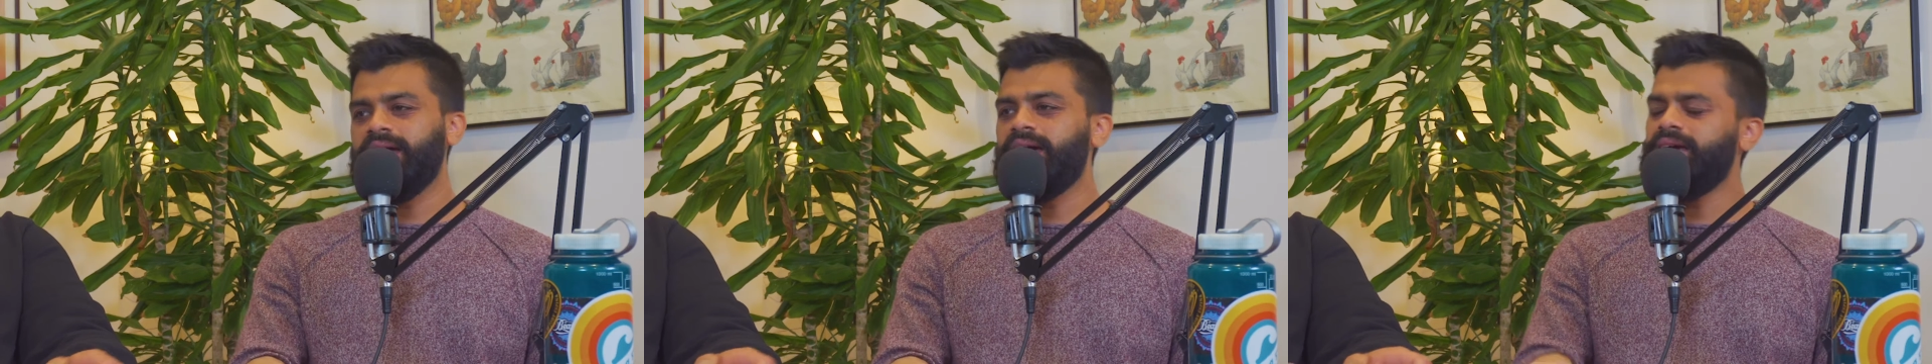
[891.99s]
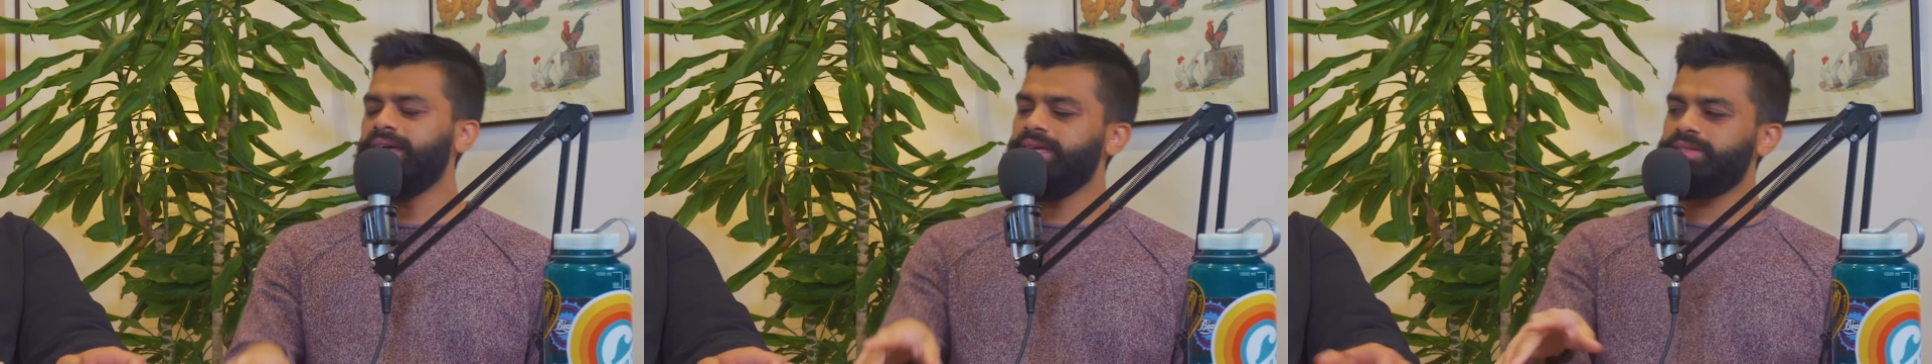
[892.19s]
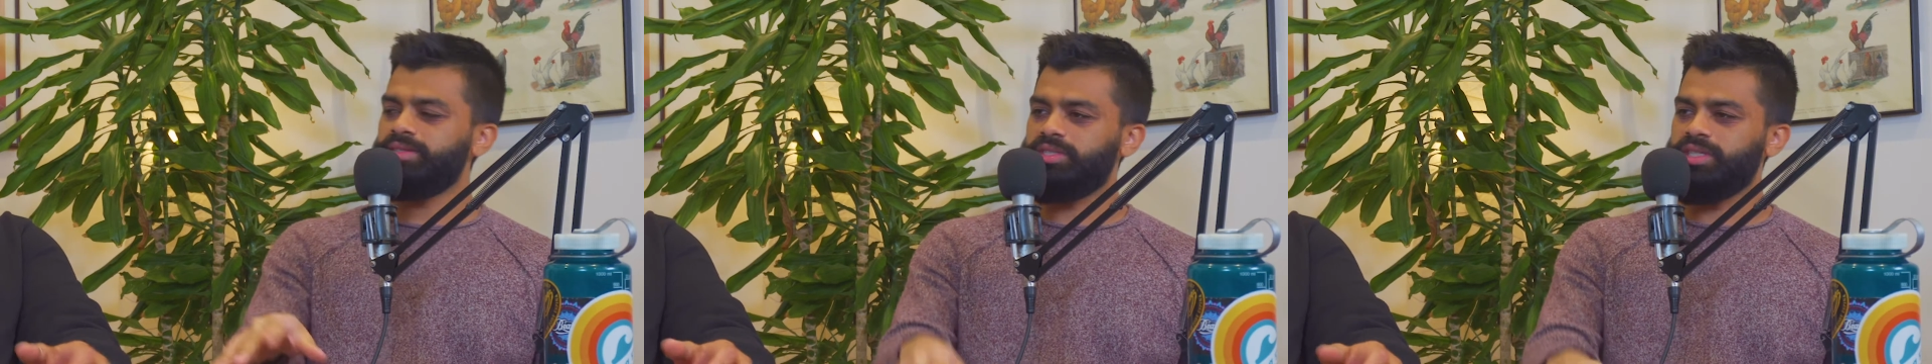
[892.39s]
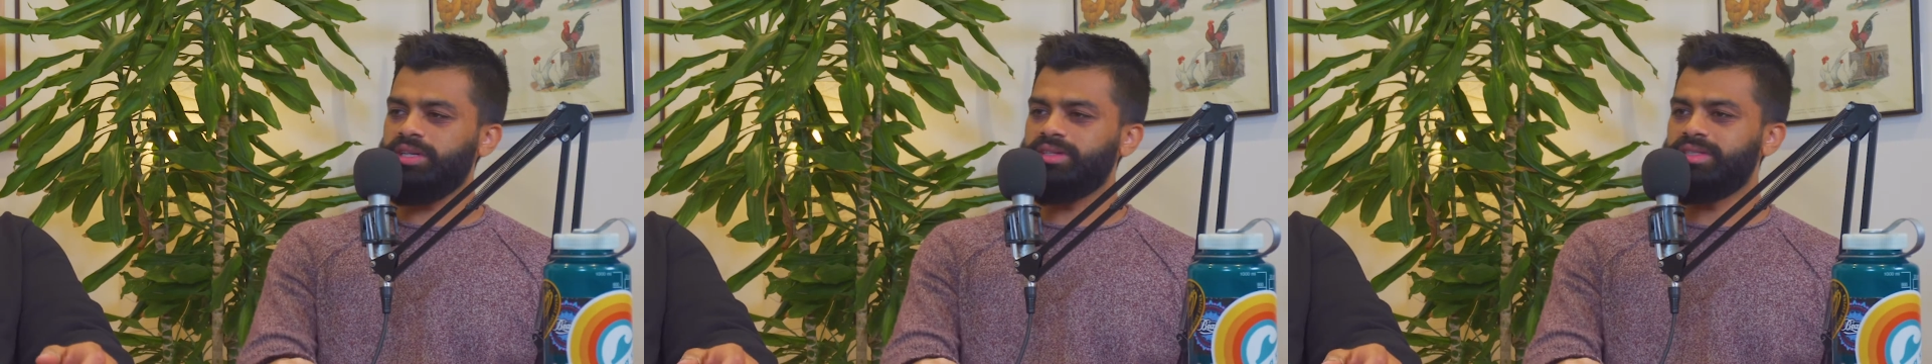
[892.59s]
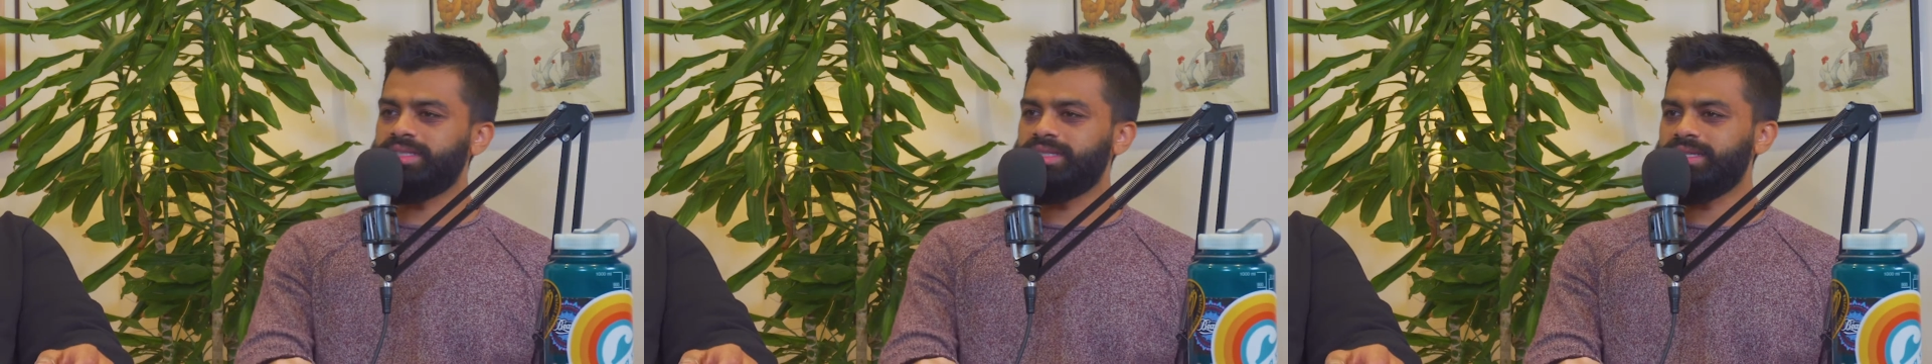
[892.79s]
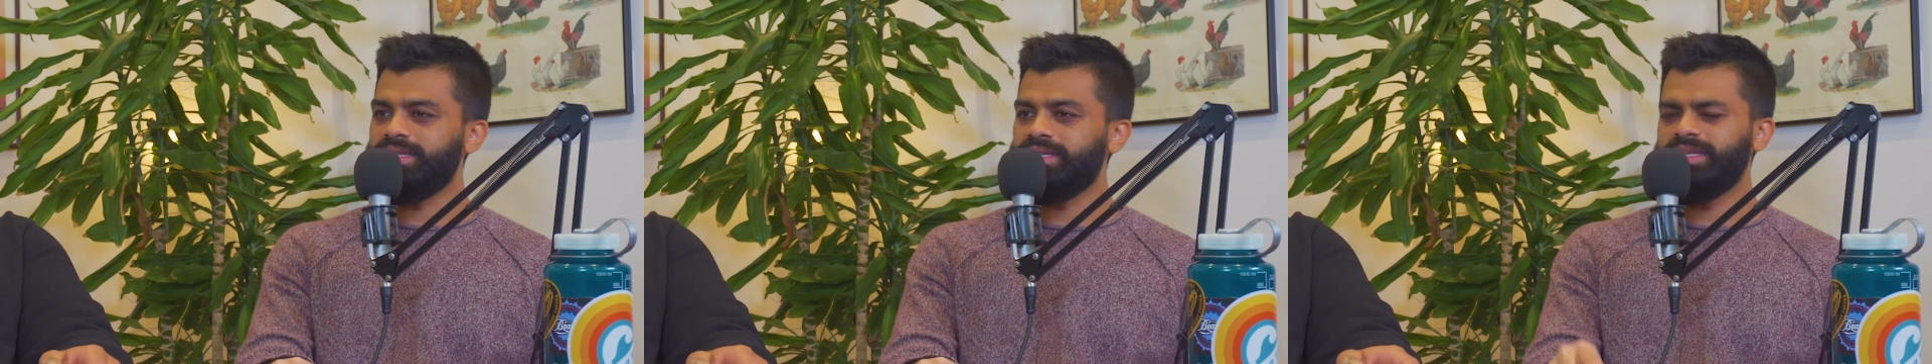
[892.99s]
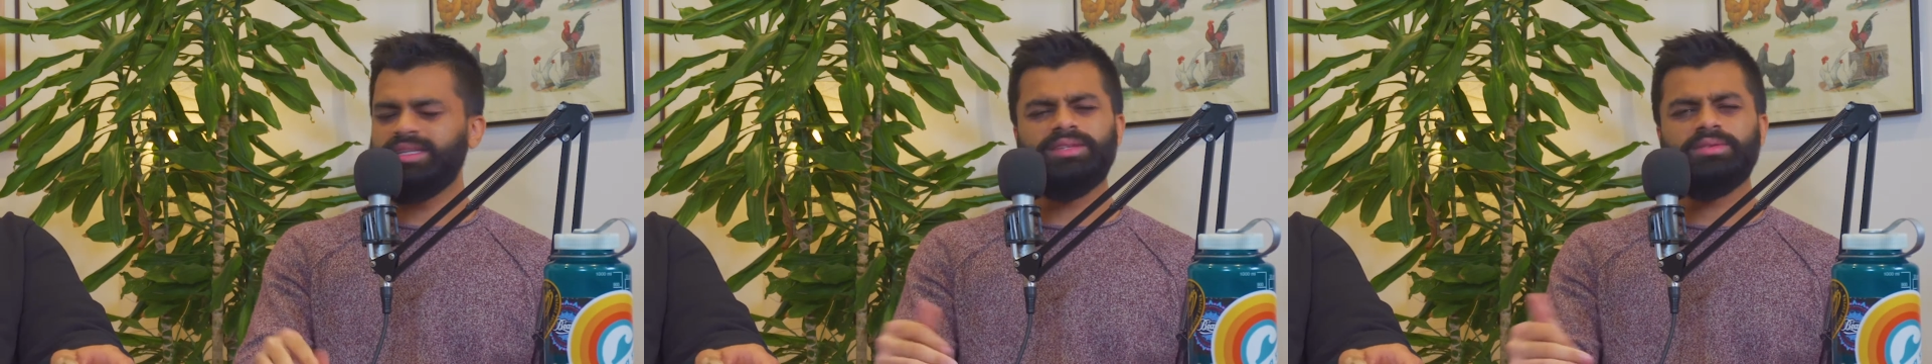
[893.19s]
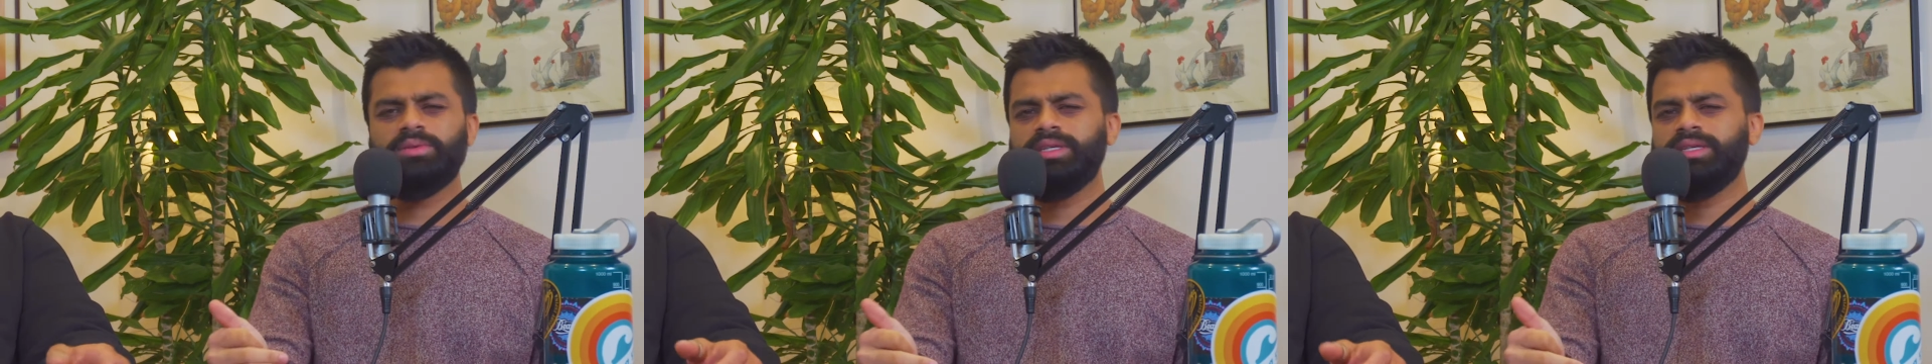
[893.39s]
oh yeah, there's Jonas, the
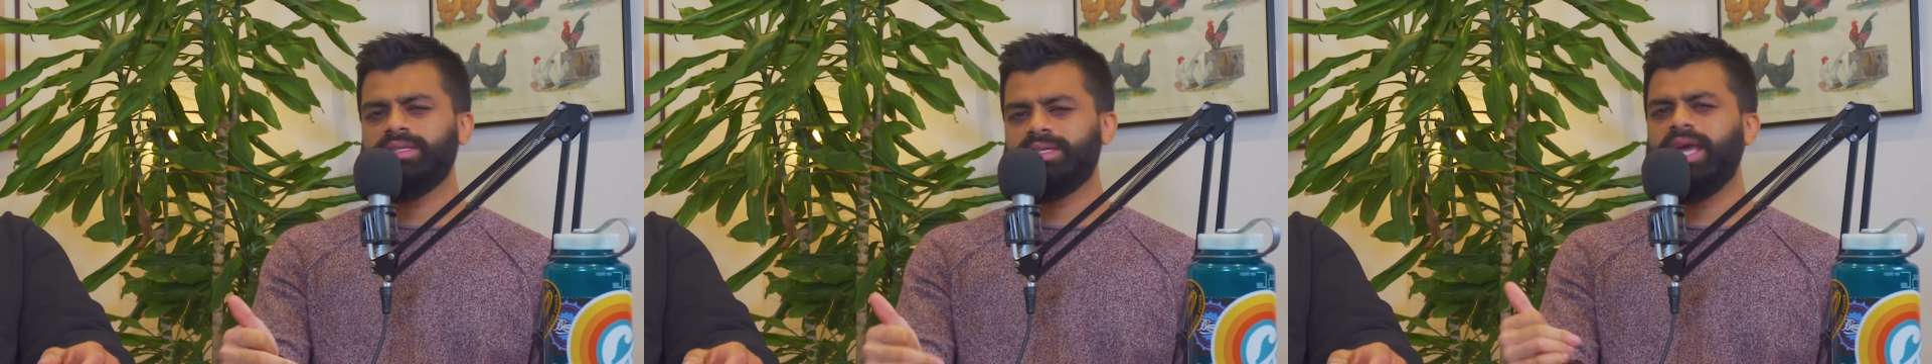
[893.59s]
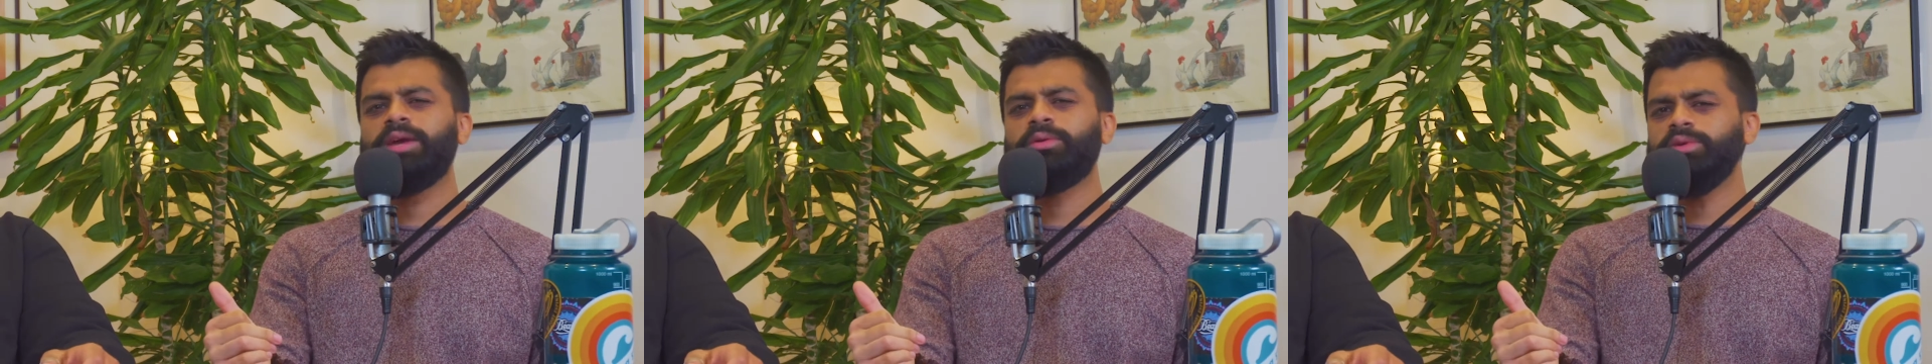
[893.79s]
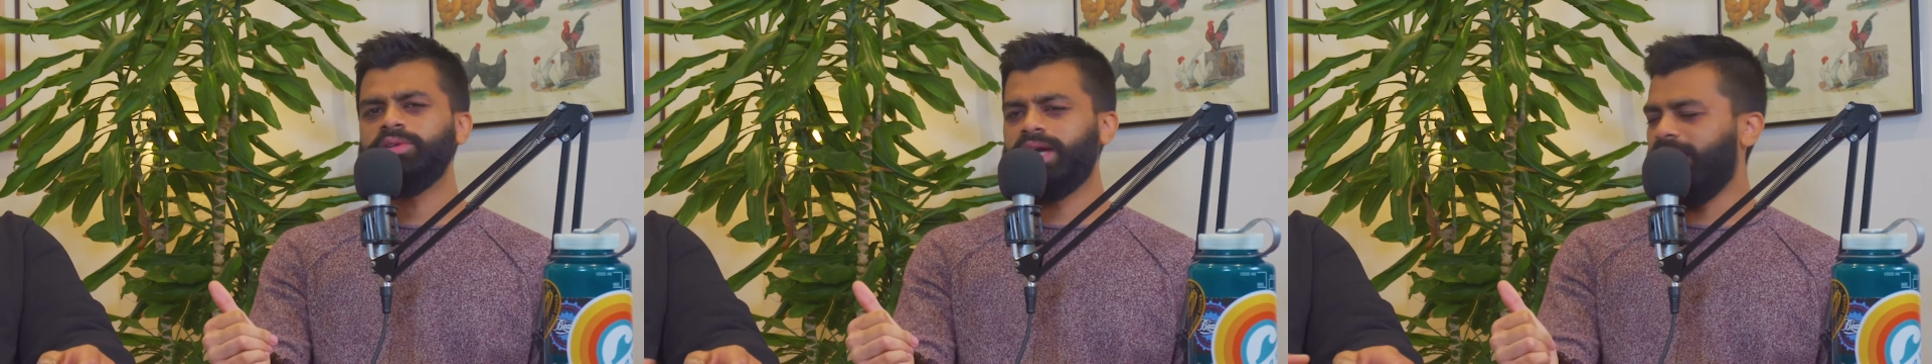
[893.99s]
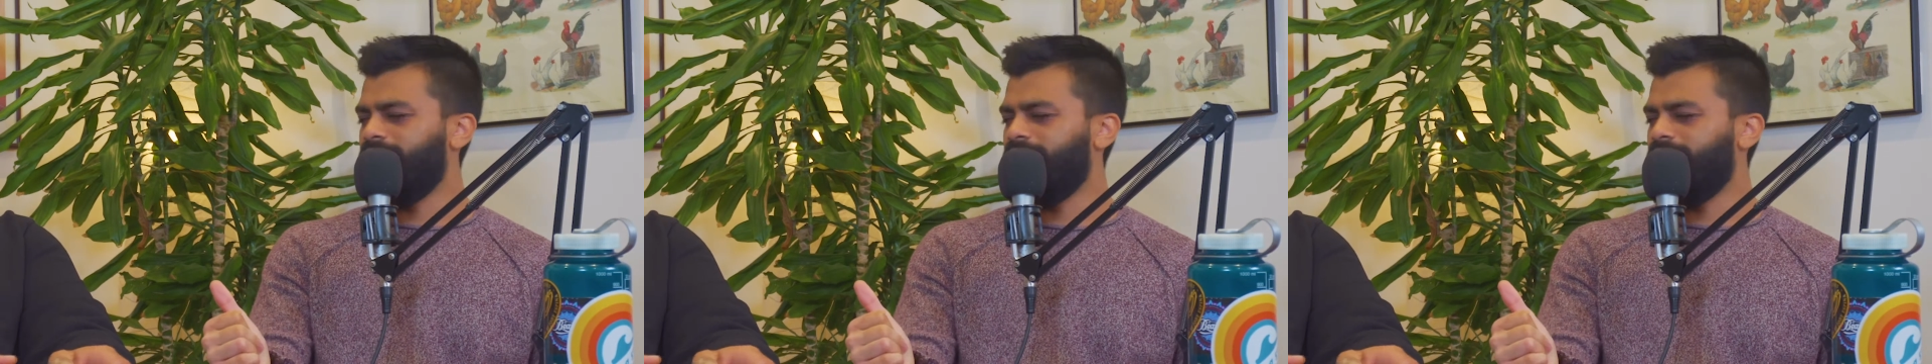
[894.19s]
kangaroo guy,